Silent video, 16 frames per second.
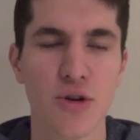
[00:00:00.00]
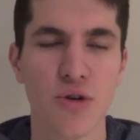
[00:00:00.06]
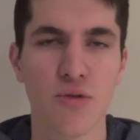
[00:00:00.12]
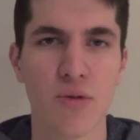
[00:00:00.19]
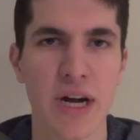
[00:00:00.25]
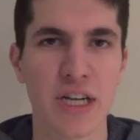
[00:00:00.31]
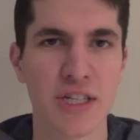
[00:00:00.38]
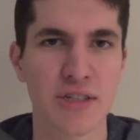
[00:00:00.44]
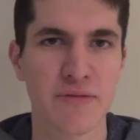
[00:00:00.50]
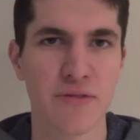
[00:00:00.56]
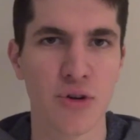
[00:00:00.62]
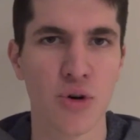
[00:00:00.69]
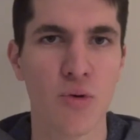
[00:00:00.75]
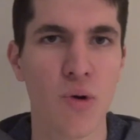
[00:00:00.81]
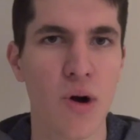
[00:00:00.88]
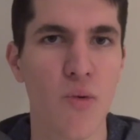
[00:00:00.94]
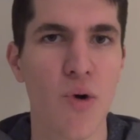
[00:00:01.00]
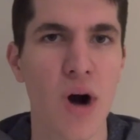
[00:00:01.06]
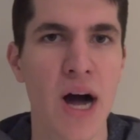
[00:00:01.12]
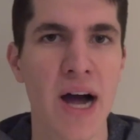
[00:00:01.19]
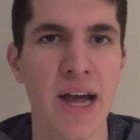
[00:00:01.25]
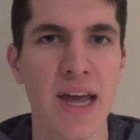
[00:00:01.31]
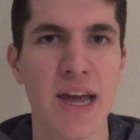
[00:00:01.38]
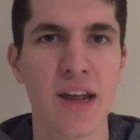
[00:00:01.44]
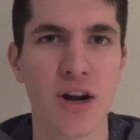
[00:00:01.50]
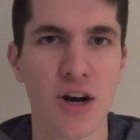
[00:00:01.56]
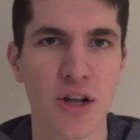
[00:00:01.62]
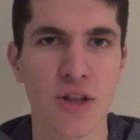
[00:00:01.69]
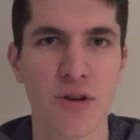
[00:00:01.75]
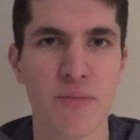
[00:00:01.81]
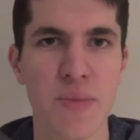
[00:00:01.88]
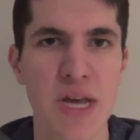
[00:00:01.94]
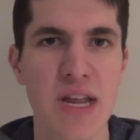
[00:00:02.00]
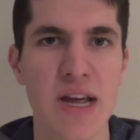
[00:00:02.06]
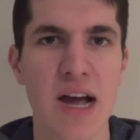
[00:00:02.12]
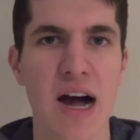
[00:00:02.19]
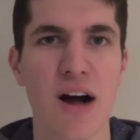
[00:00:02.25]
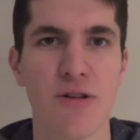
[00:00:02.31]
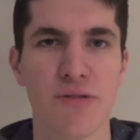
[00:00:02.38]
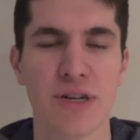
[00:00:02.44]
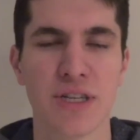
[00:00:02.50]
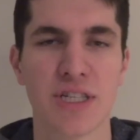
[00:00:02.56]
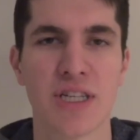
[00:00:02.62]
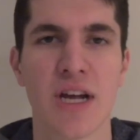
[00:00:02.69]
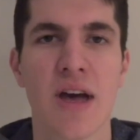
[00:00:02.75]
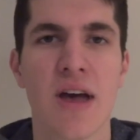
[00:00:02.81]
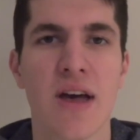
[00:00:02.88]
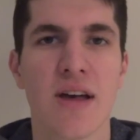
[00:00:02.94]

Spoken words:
who writes for Who What Why and other media outlets.